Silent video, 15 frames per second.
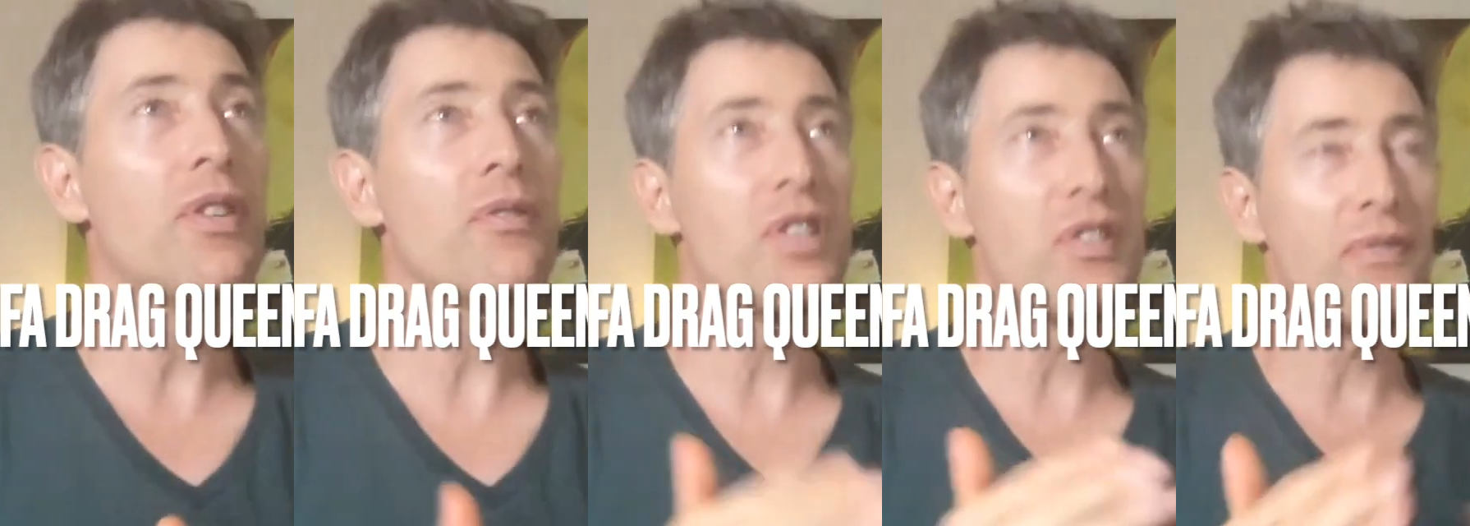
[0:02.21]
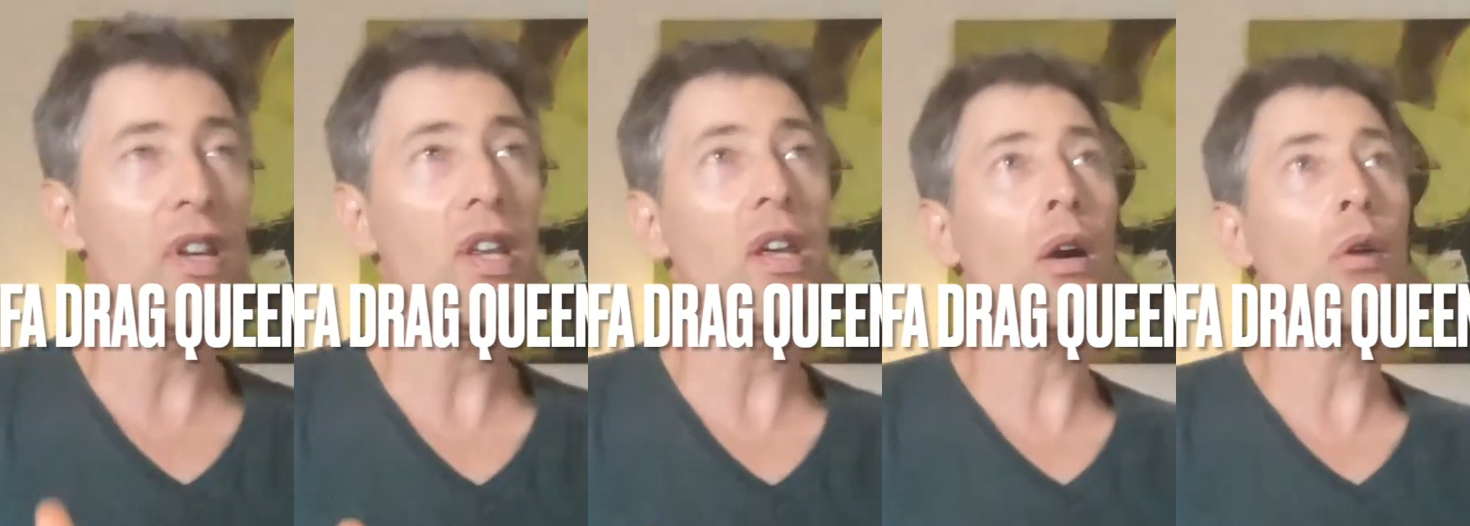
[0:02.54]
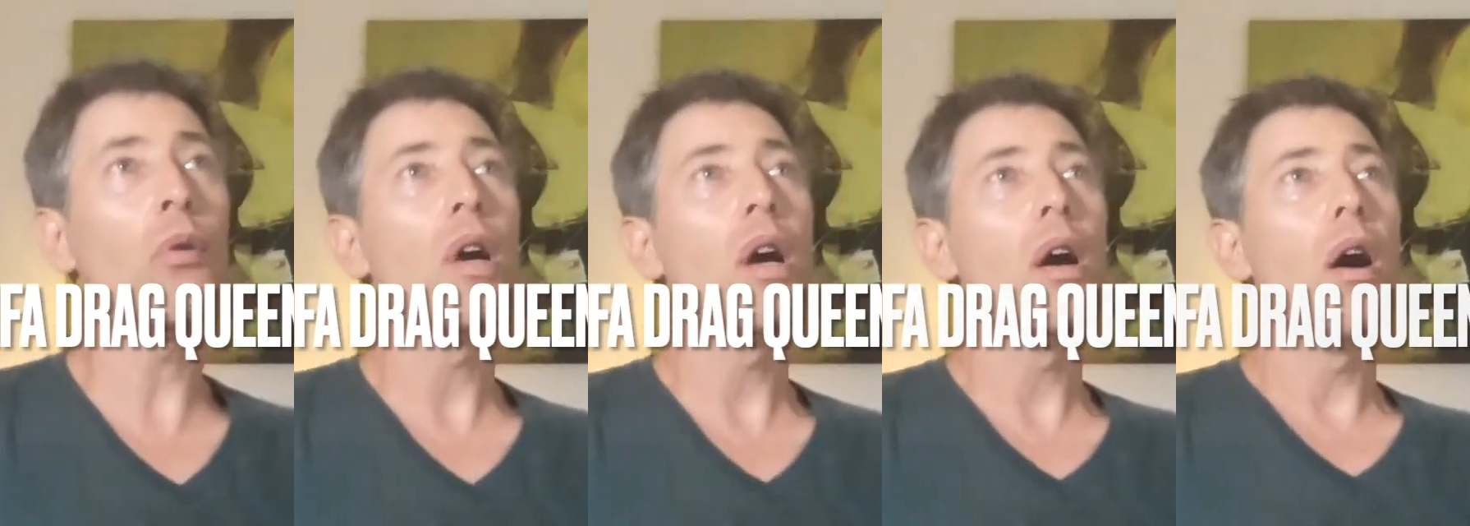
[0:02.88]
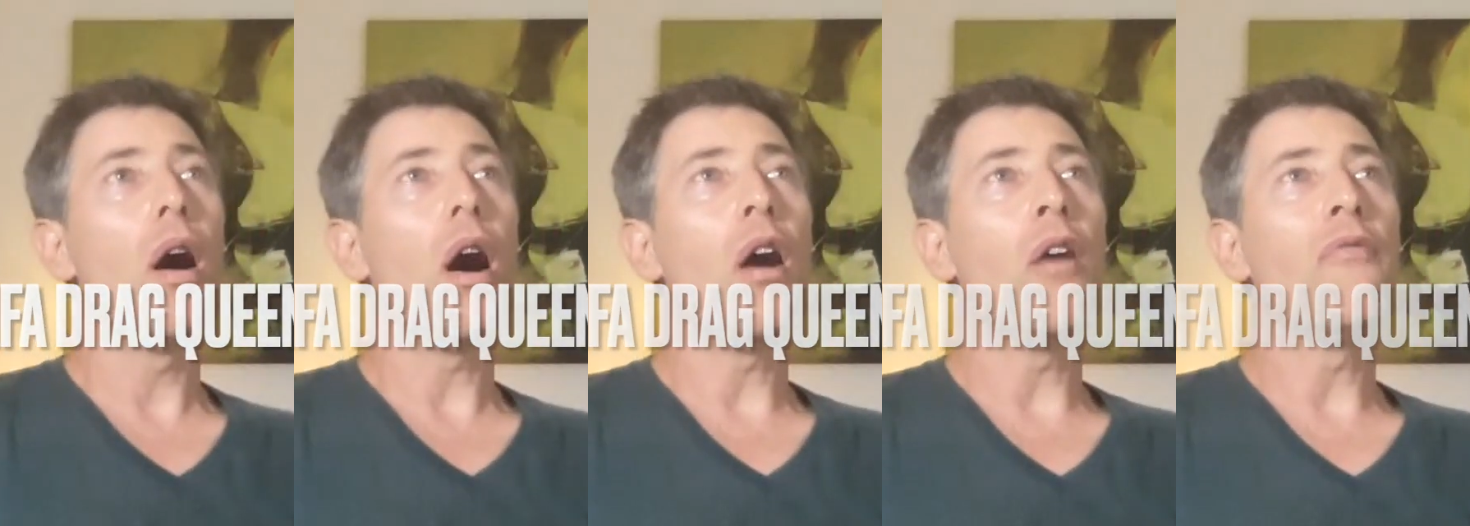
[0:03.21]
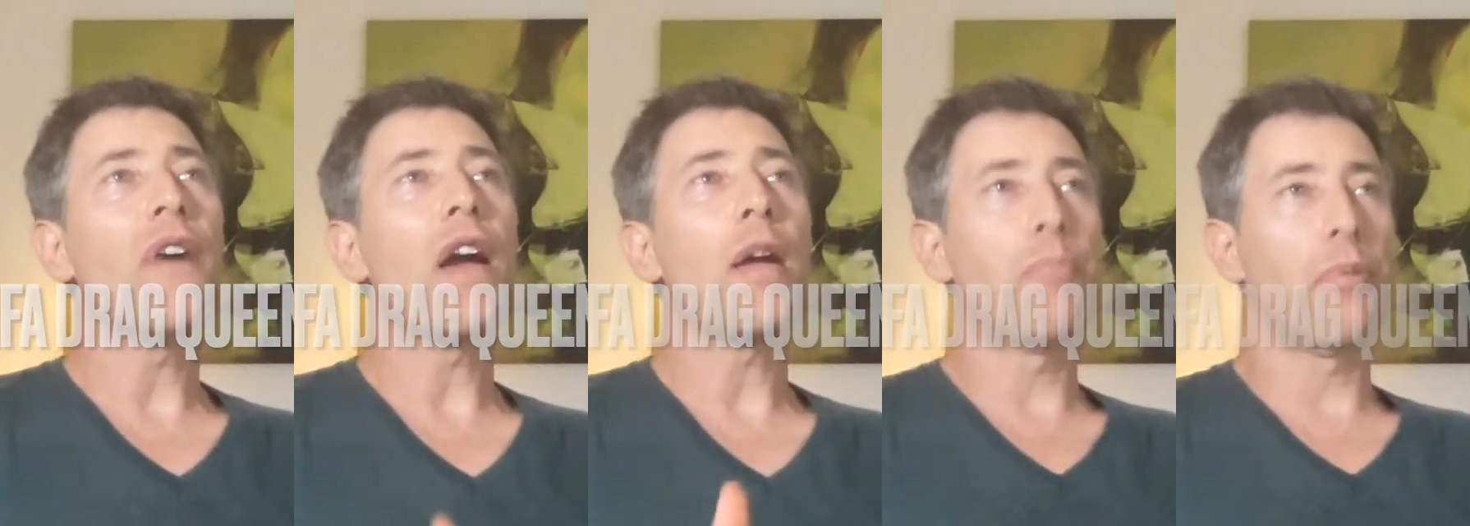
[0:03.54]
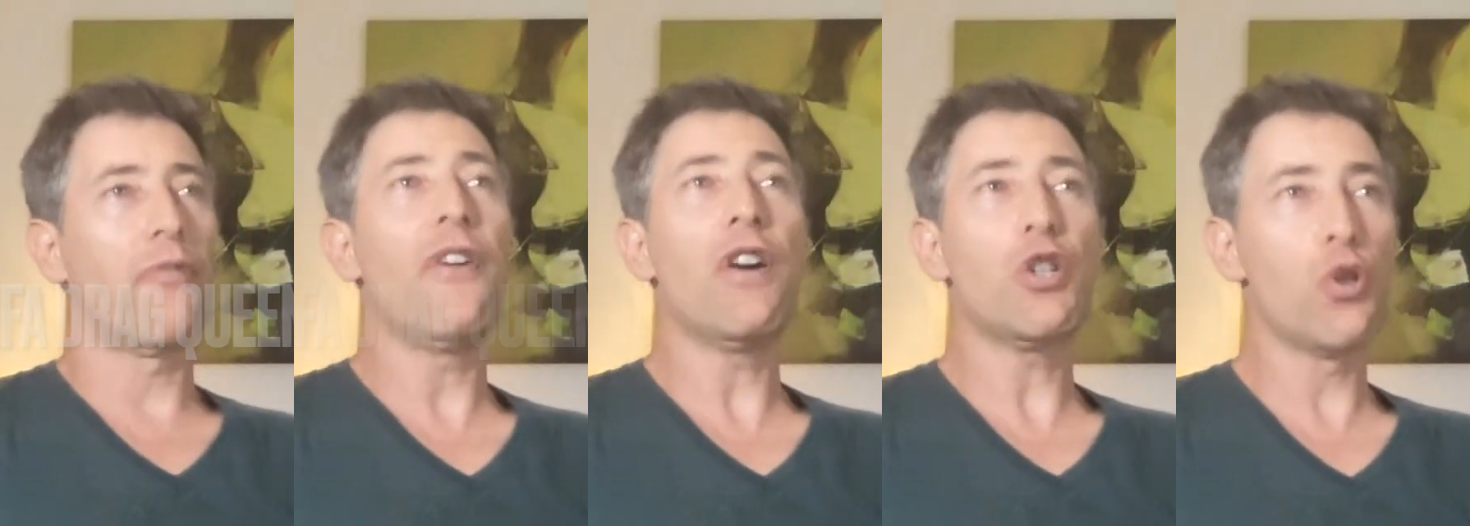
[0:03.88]
this video of a
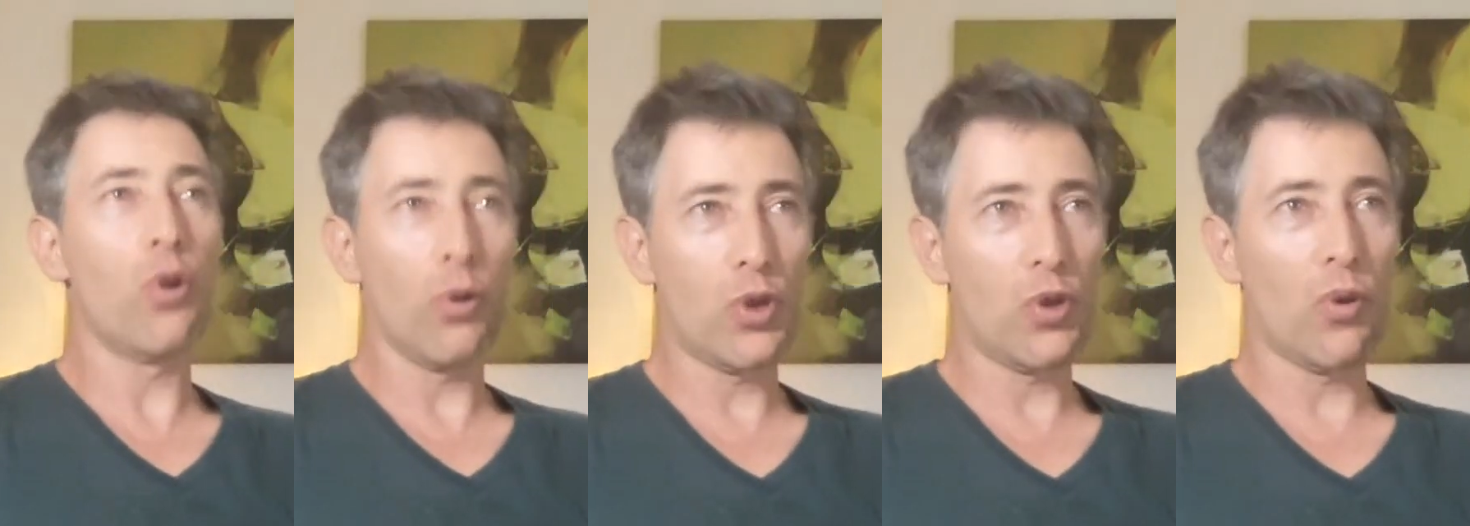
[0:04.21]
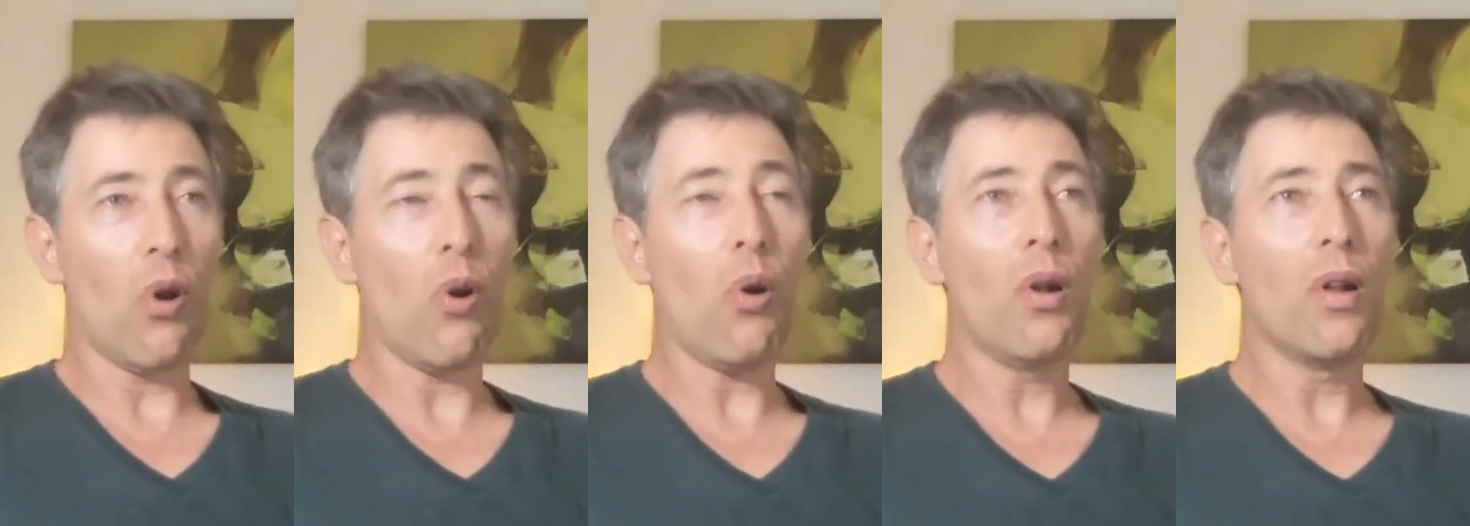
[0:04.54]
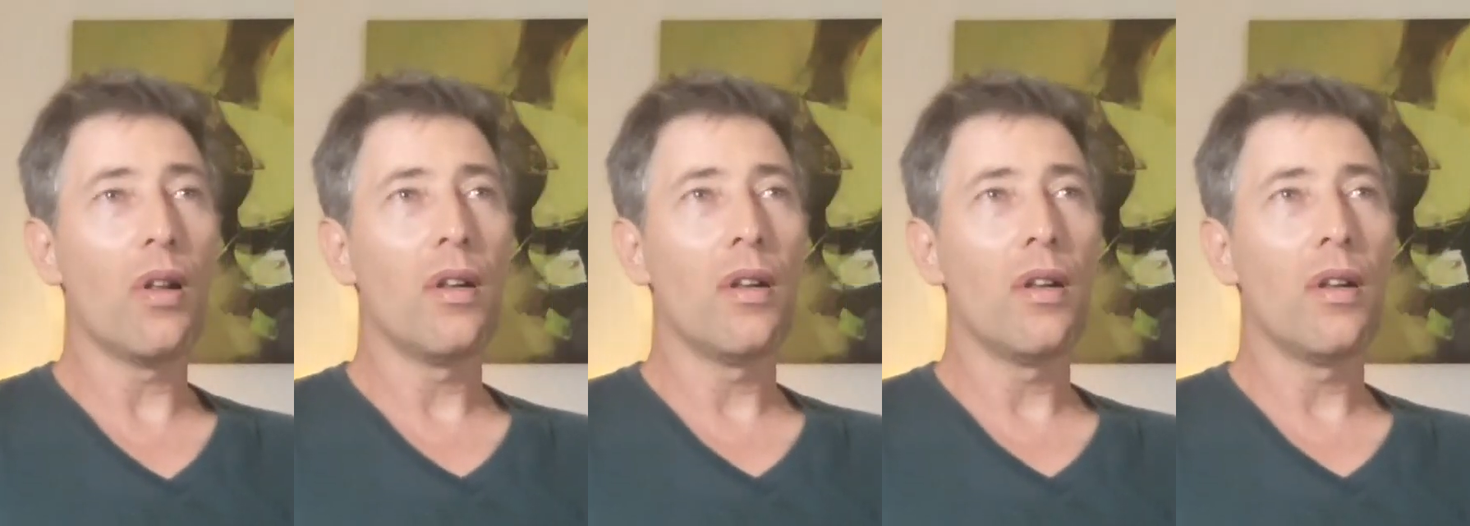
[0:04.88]
professional troll.